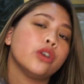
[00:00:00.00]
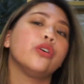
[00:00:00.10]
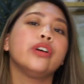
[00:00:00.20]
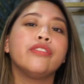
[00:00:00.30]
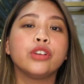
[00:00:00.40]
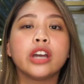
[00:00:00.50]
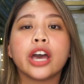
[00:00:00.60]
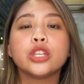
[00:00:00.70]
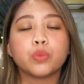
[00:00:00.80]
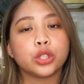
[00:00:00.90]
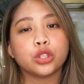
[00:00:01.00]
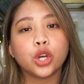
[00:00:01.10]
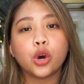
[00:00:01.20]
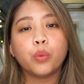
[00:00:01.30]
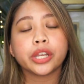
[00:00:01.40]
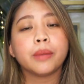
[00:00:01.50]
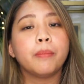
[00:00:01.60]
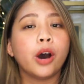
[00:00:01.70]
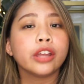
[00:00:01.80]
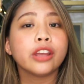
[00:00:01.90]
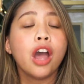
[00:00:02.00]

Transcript: So, if you guys want to know what I bought